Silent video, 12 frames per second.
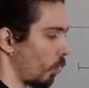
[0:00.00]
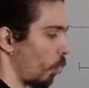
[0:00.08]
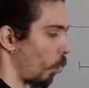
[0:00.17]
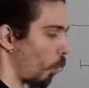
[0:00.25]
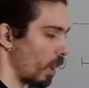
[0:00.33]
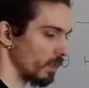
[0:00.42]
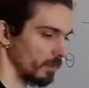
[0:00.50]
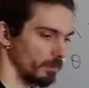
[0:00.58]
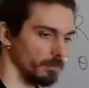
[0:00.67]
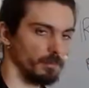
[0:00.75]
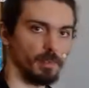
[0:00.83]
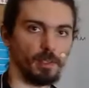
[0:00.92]
one.
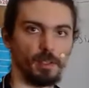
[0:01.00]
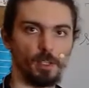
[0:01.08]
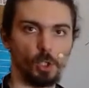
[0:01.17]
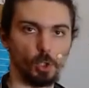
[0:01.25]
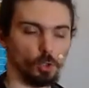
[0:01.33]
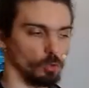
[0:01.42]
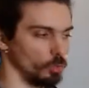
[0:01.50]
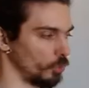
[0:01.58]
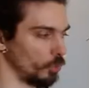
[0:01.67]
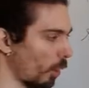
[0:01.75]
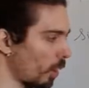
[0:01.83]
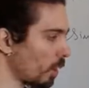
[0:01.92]

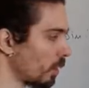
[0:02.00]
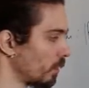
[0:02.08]
Draw